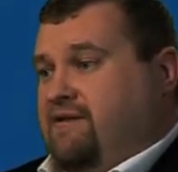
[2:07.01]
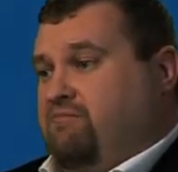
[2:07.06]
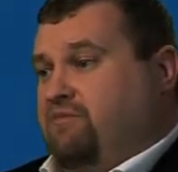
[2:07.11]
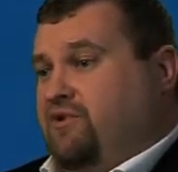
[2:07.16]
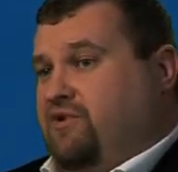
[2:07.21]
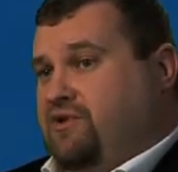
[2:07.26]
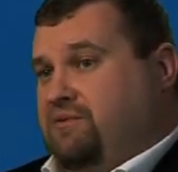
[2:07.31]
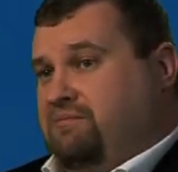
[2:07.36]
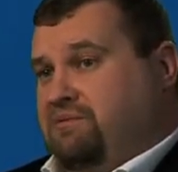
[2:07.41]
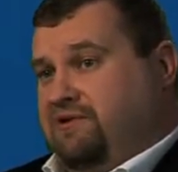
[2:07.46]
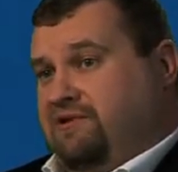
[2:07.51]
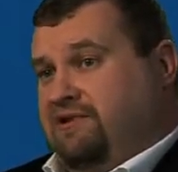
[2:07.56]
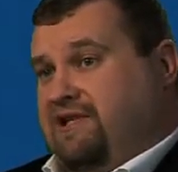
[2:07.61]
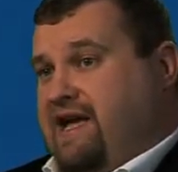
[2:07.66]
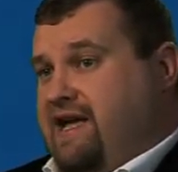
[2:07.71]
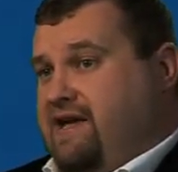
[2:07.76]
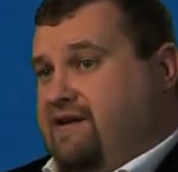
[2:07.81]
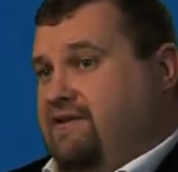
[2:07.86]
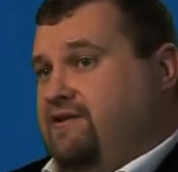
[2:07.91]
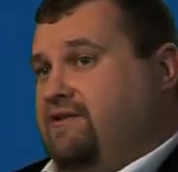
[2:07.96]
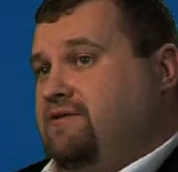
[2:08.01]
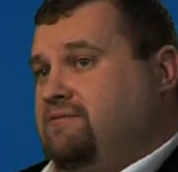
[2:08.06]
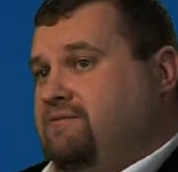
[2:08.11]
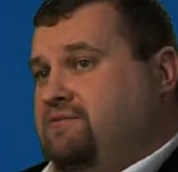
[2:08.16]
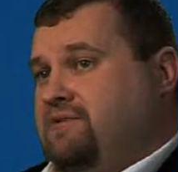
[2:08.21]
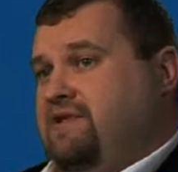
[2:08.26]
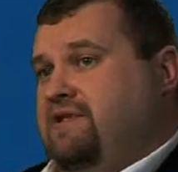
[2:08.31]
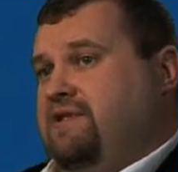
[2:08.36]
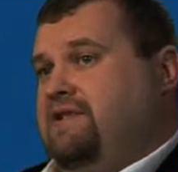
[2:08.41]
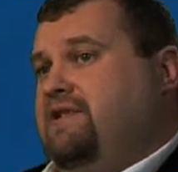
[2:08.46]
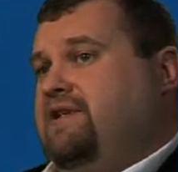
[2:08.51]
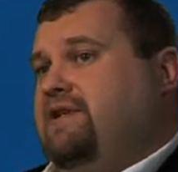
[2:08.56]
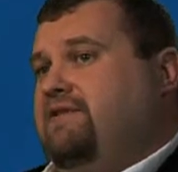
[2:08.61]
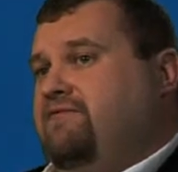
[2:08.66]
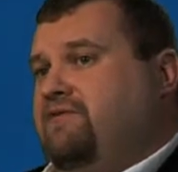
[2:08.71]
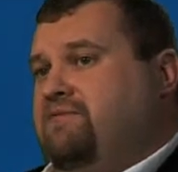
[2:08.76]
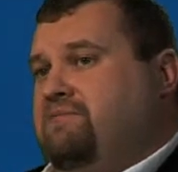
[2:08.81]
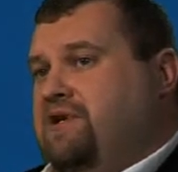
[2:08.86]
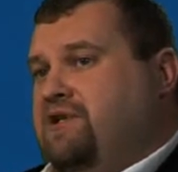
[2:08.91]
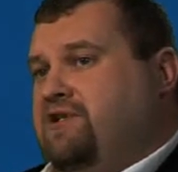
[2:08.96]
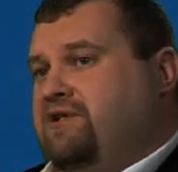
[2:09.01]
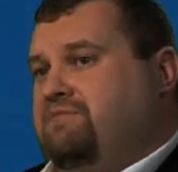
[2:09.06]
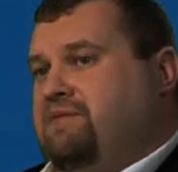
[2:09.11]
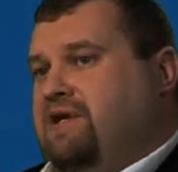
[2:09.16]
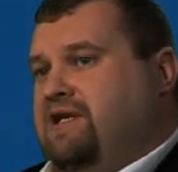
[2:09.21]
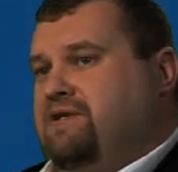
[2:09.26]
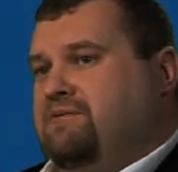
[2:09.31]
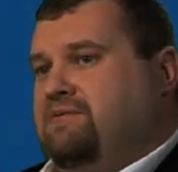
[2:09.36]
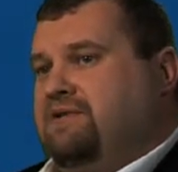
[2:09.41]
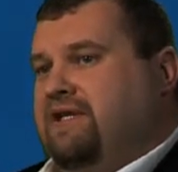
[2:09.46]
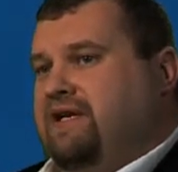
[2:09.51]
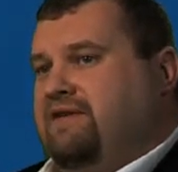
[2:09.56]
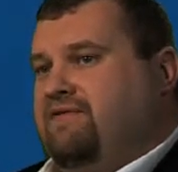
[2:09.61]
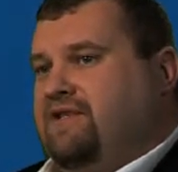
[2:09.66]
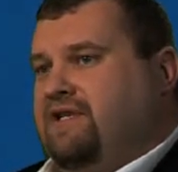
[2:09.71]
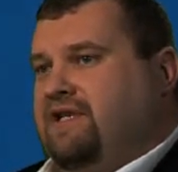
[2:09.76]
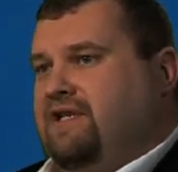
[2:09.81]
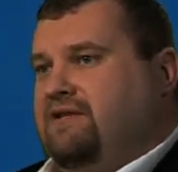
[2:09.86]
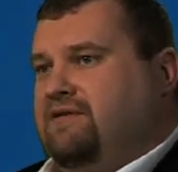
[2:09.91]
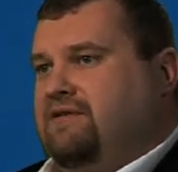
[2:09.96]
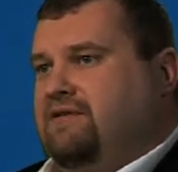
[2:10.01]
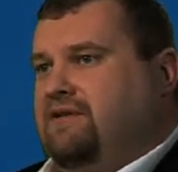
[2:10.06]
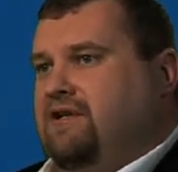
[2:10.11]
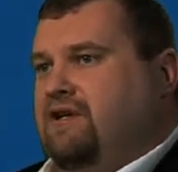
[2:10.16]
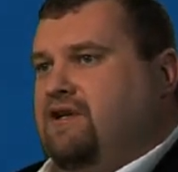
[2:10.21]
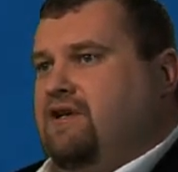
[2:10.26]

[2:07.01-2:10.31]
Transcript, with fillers: multiple layers within the information management lifecycle.